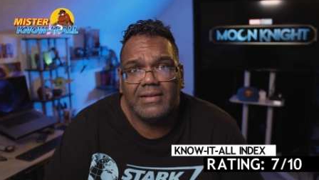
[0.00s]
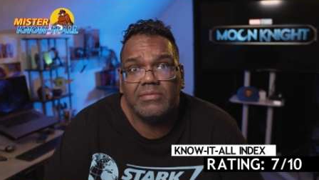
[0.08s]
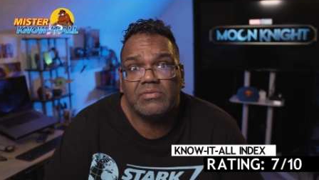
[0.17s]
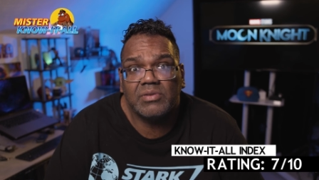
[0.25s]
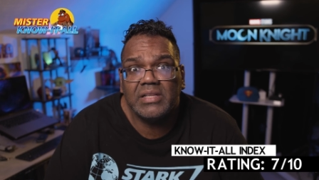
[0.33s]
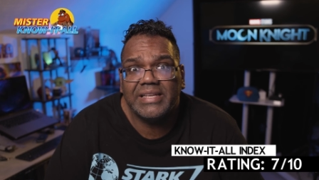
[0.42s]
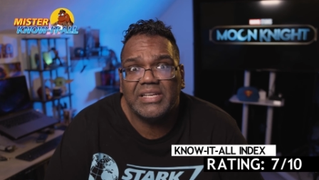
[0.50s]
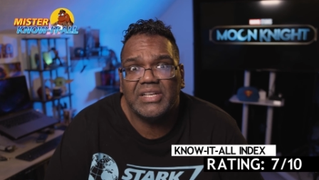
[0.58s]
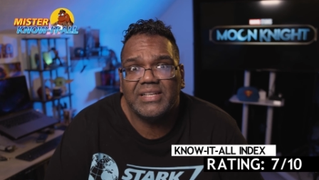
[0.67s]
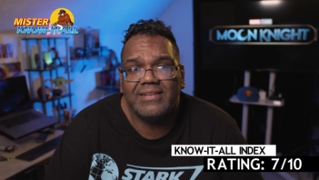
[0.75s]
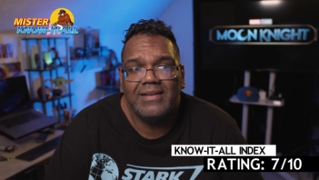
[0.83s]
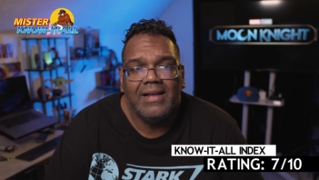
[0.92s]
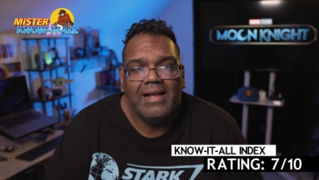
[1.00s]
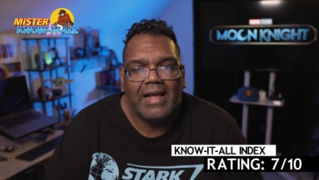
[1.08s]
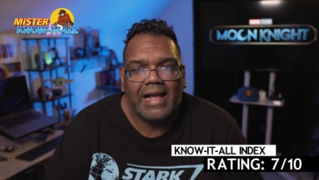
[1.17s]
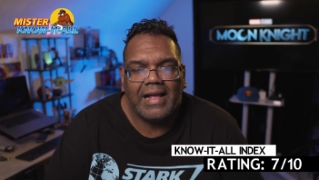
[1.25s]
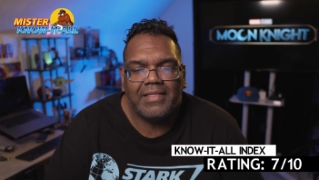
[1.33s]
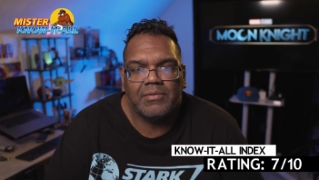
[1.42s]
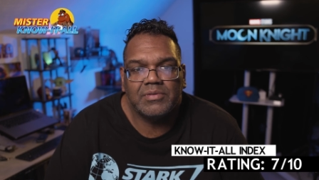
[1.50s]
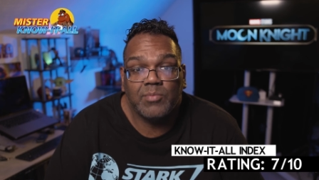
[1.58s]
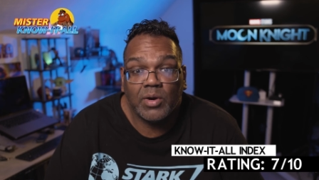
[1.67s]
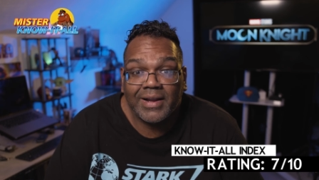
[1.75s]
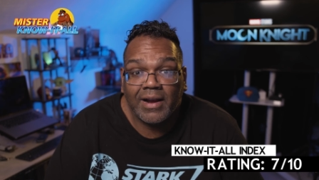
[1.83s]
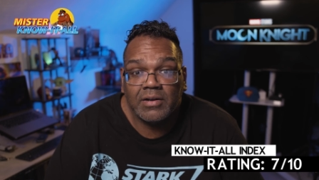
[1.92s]
was really good, and there was
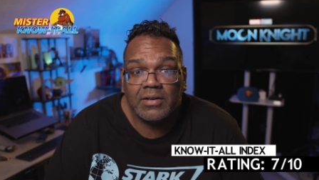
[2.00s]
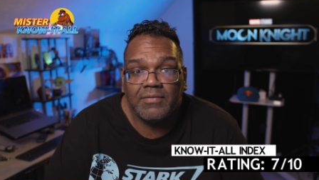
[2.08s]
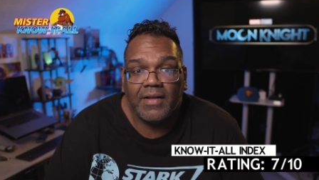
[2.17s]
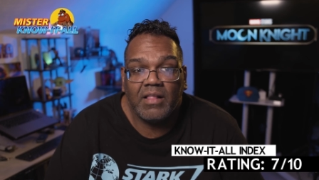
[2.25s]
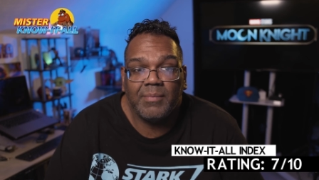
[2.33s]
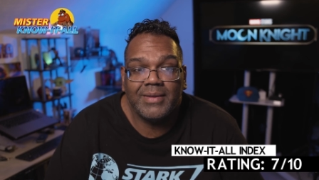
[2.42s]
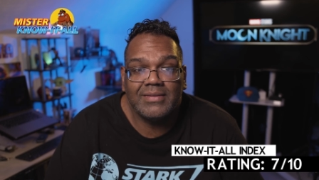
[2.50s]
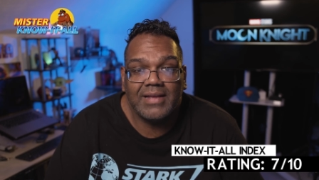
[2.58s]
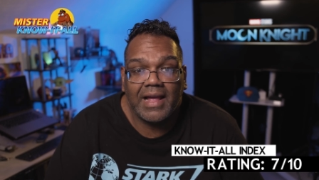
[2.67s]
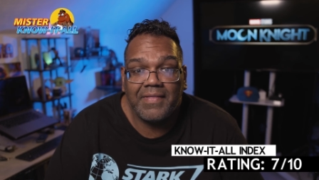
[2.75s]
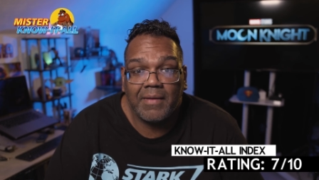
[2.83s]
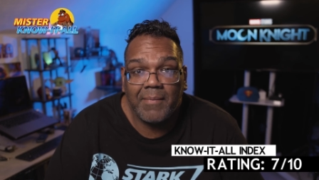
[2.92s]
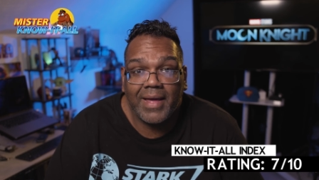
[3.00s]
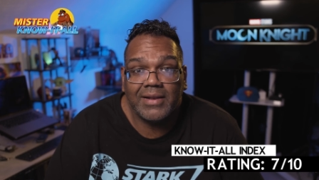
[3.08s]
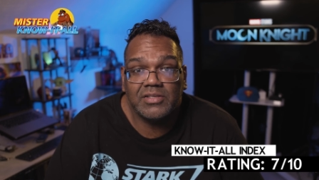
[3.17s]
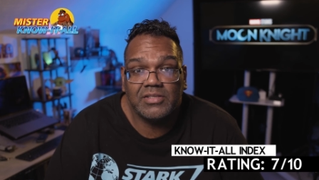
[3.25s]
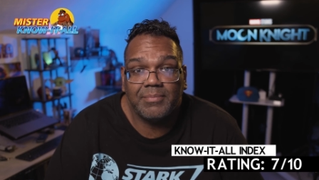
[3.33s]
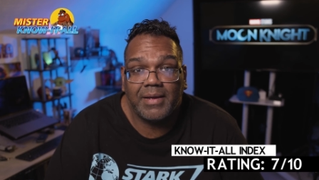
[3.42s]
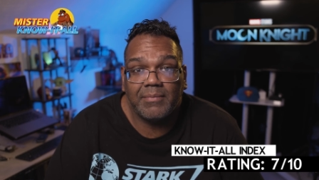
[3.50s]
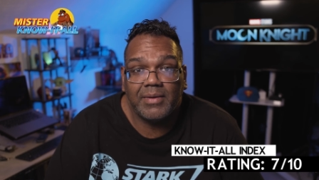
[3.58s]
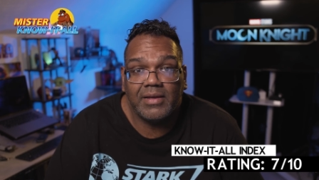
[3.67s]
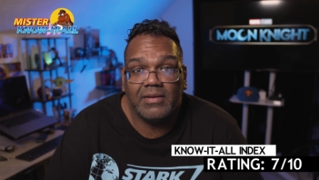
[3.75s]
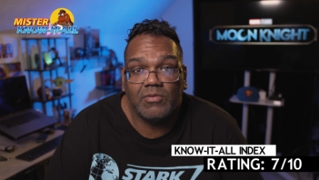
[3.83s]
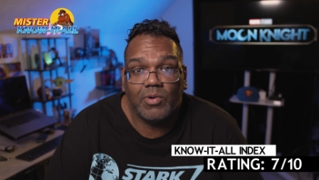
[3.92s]
more character development. And they managed to make
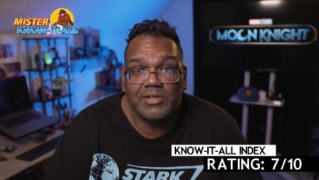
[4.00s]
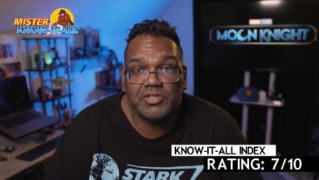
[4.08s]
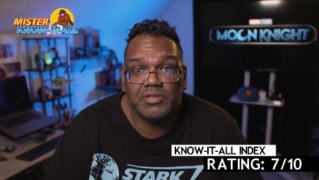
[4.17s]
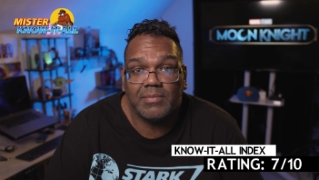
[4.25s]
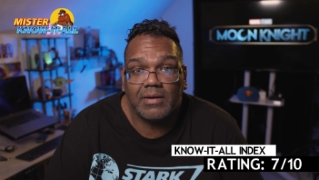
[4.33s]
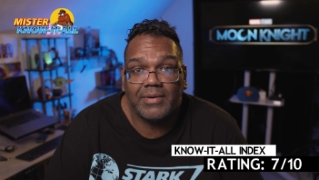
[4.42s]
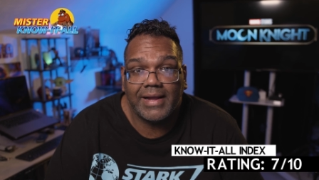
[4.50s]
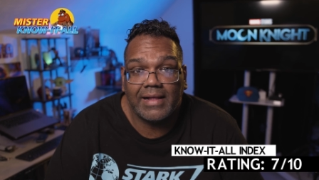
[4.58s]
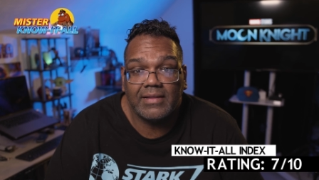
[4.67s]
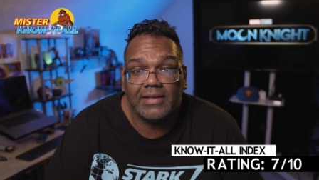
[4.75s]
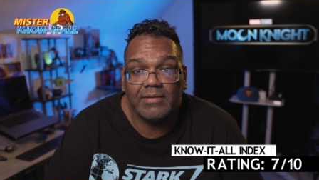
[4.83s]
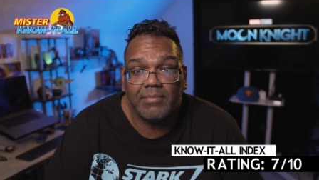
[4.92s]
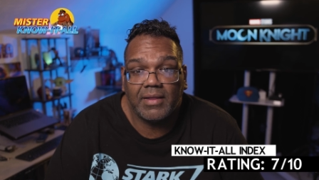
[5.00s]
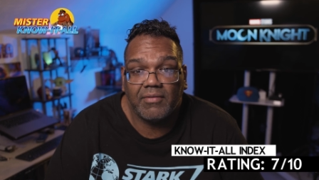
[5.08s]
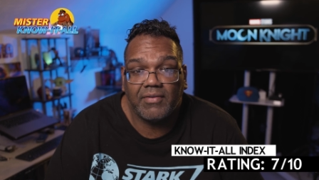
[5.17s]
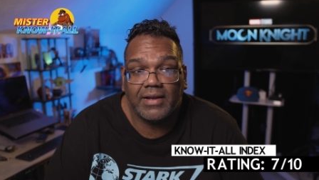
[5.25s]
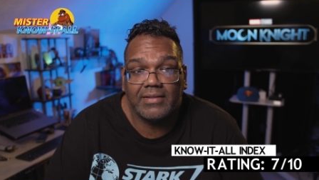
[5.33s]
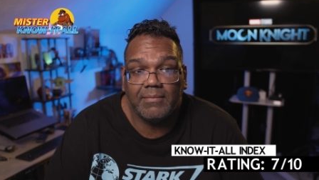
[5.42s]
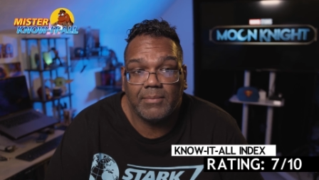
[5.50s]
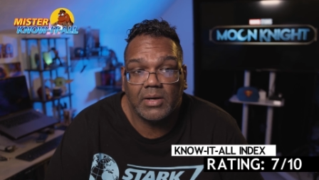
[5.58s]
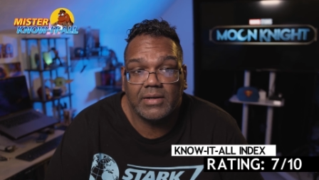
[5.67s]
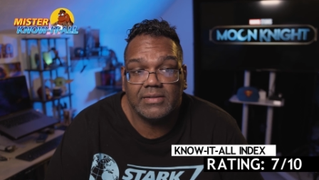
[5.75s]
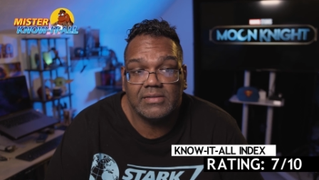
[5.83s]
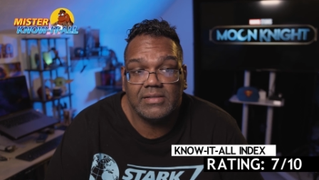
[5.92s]
me question my reality by the fact that
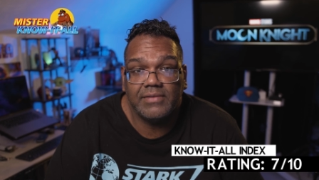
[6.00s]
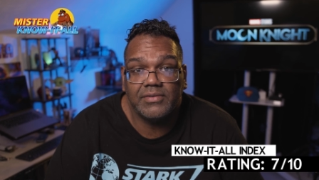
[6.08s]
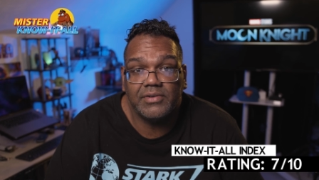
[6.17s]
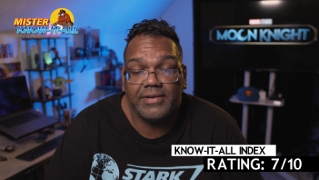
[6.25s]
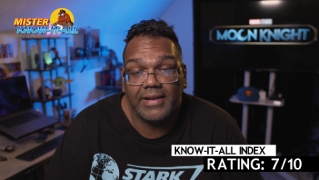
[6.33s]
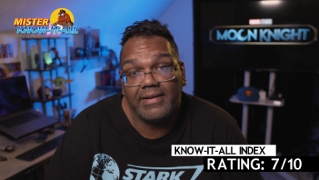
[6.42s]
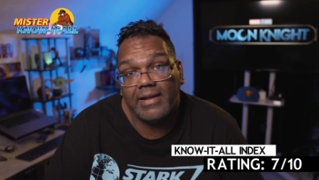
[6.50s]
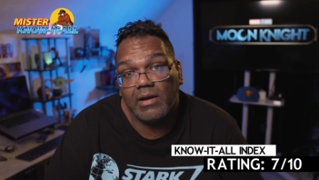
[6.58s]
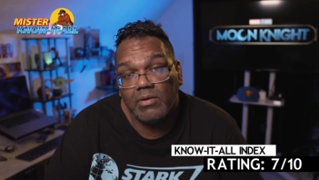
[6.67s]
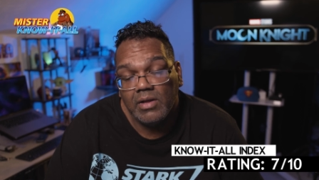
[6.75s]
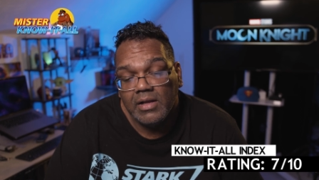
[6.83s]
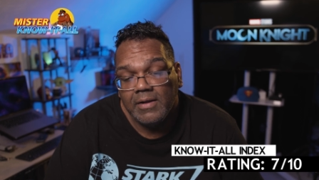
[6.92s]
Marc and Steven are dead now.